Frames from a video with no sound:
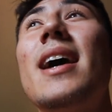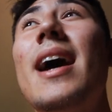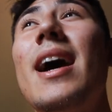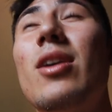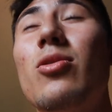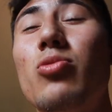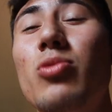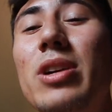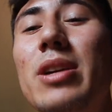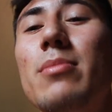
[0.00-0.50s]

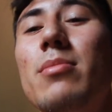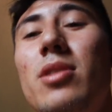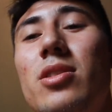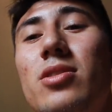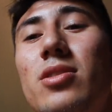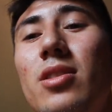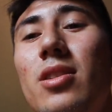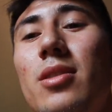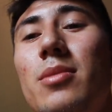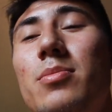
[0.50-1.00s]
at ring
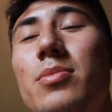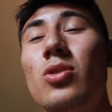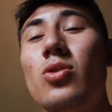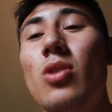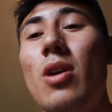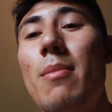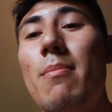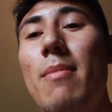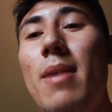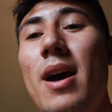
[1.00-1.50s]
muscle-ups,
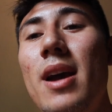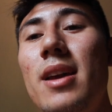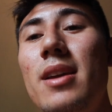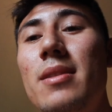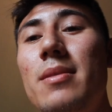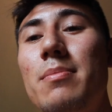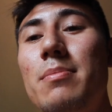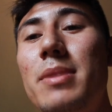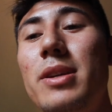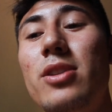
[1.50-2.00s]
so I
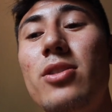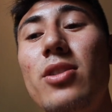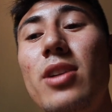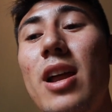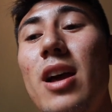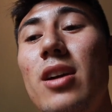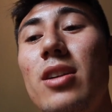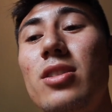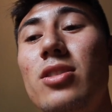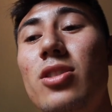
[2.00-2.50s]
might be good
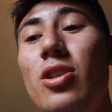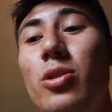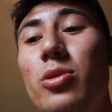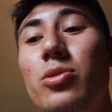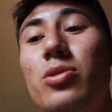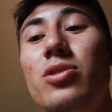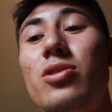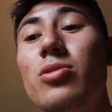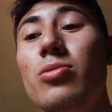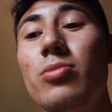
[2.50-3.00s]
at
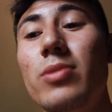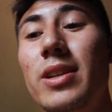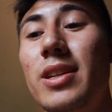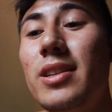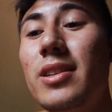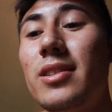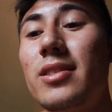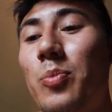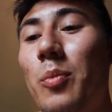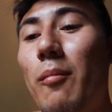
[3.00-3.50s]
toes to
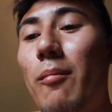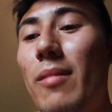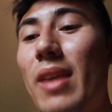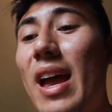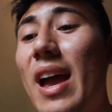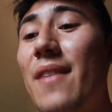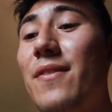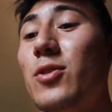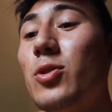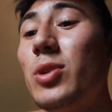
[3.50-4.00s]
ring.
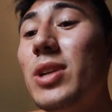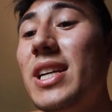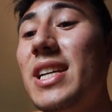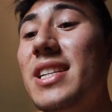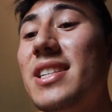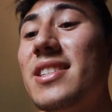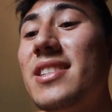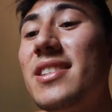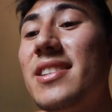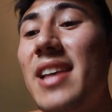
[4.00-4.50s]
After
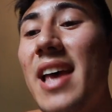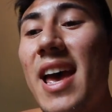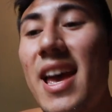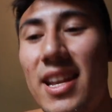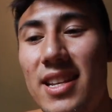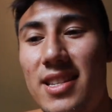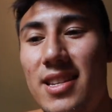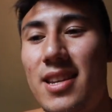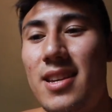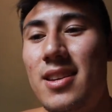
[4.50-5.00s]
each
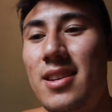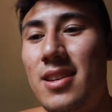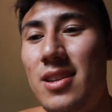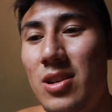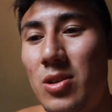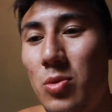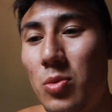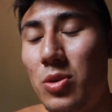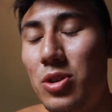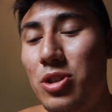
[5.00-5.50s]
set,
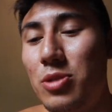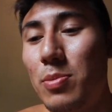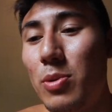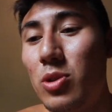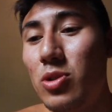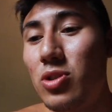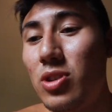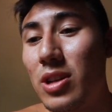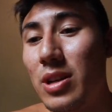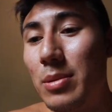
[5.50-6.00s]
we're
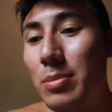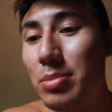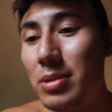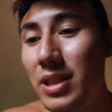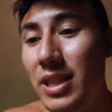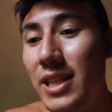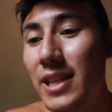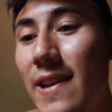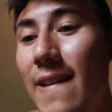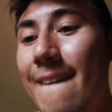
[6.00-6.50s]
supposed to
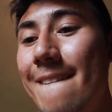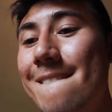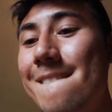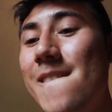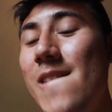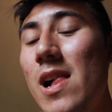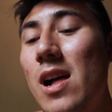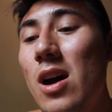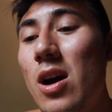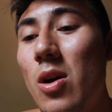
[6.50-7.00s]
complete
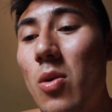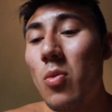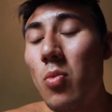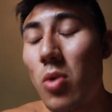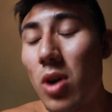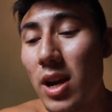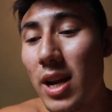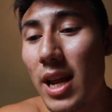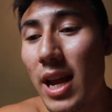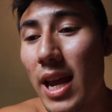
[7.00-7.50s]

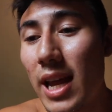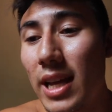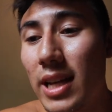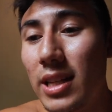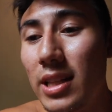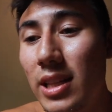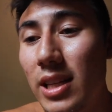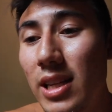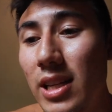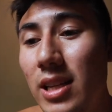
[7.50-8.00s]
one hang
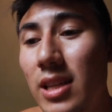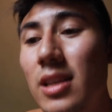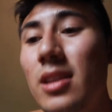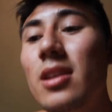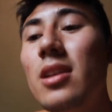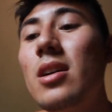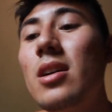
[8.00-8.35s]
clean.